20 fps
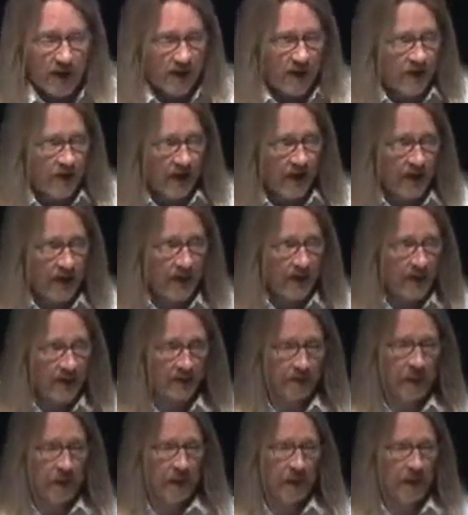The syllabus
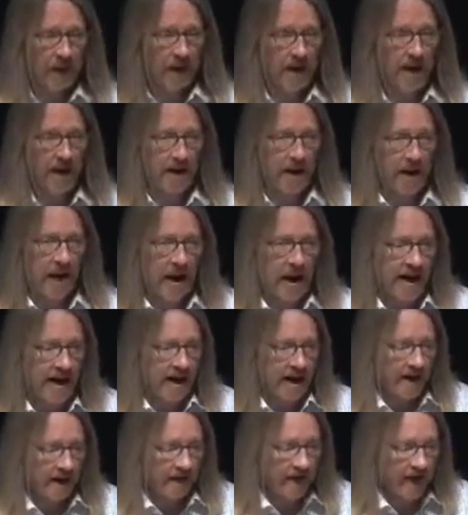is posted
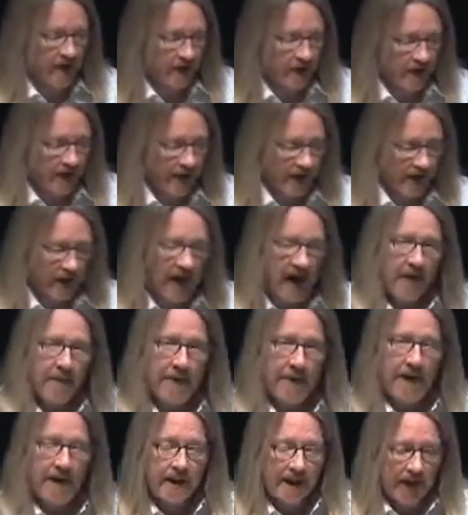online. I've just
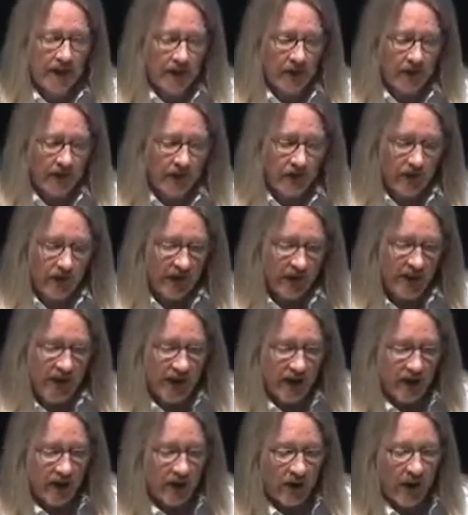copied it here so you could
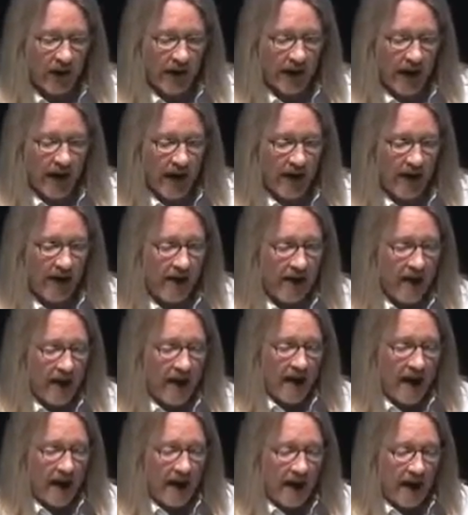take a look at it.
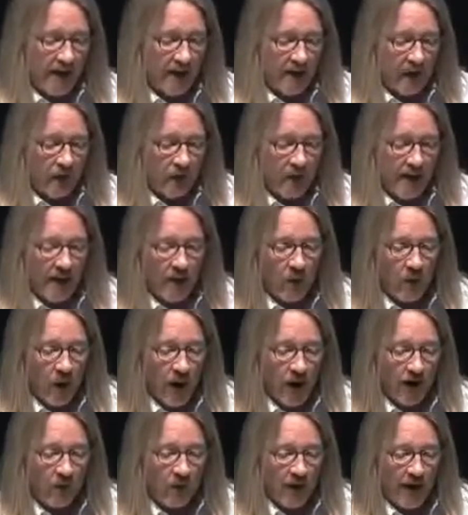So week
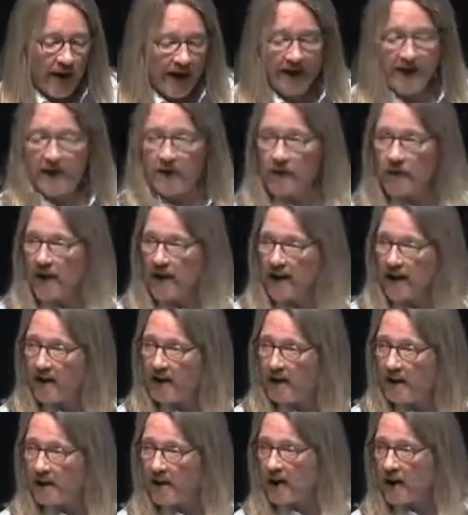1, we're trying
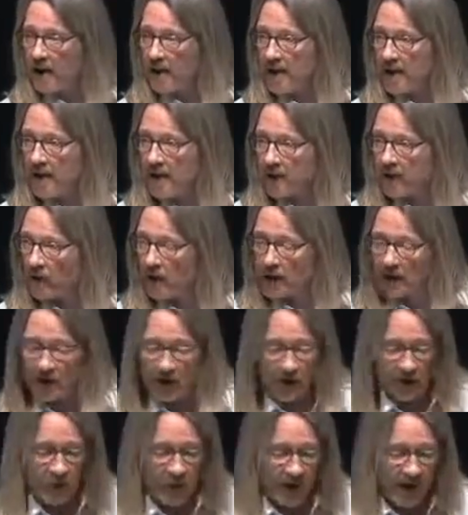to talk about this
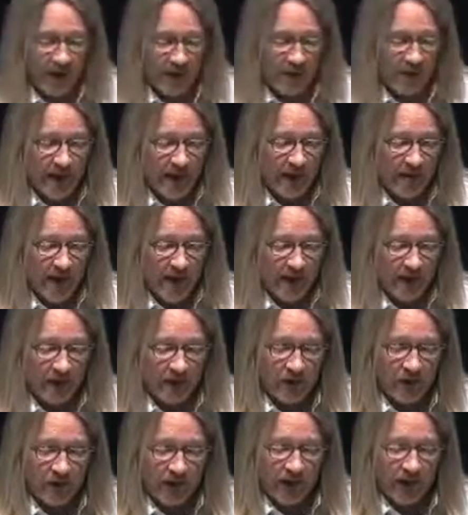question: what is
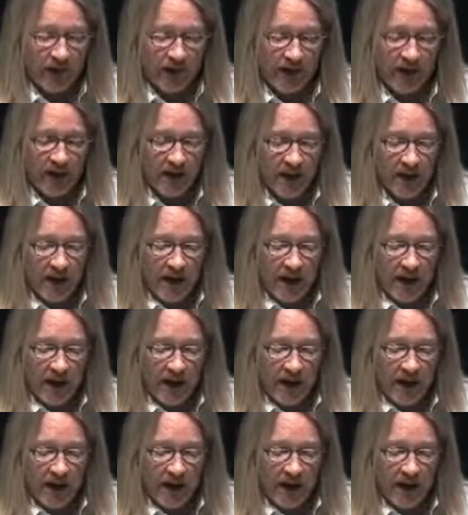biomedical engineering?